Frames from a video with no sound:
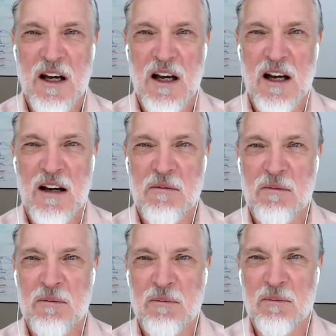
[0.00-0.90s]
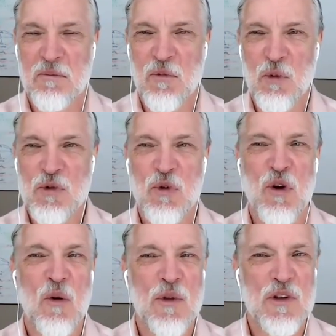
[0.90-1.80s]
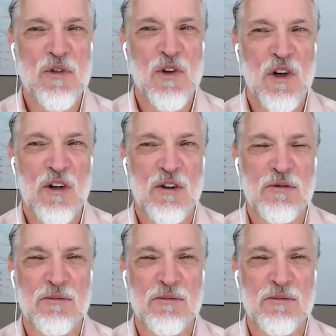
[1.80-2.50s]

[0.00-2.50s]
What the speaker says: What was going on with this vehicle?